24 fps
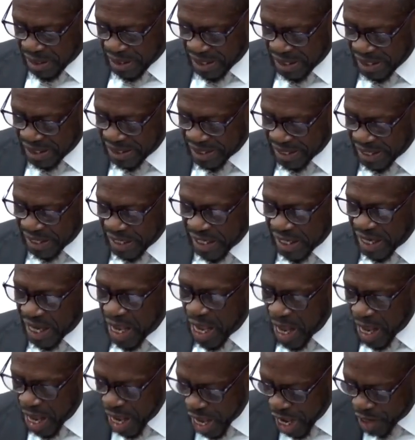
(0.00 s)
in a
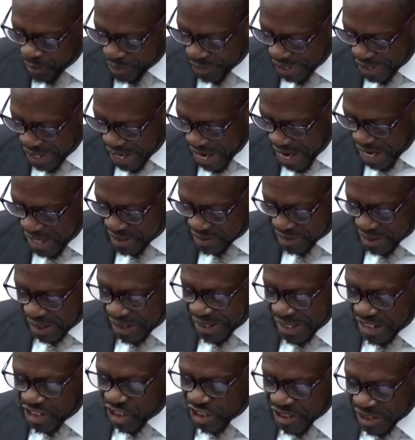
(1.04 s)
harmonized
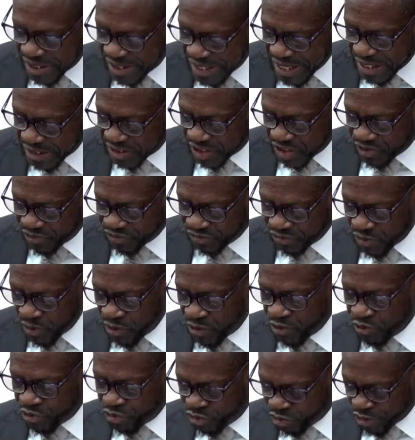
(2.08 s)
legislative
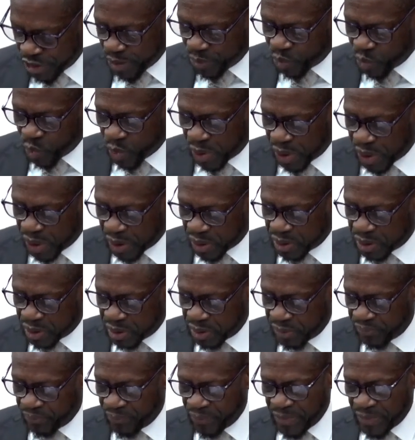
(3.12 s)
framework